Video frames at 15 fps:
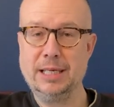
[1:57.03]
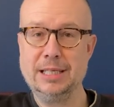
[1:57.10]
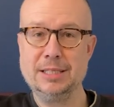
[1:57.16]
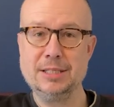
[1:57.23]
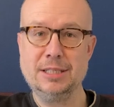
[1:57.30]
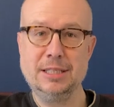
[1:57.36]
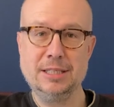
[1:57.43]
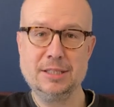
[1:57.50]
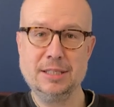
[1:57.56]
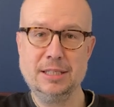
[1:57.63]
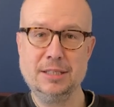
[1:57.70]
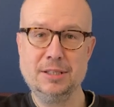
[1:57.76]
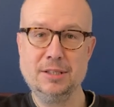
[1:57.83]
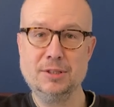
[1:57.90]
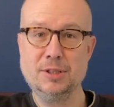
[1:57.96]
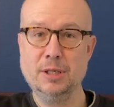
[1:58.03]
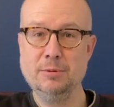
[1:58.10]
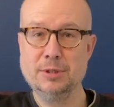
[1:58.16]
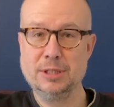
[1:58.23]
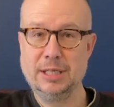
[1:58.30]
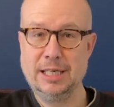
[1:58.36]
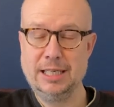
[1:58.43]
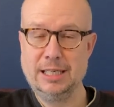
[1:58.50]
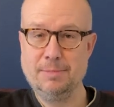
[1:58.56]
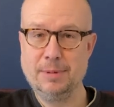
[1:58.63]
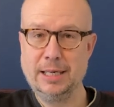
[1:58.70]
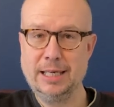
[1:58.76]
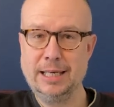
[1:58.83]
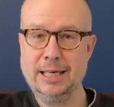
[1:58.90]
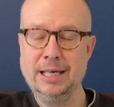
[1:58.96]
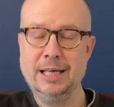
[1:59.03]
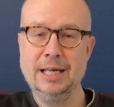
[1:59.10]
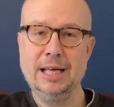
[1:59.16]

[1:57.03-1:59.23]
antique centres, go onto eBay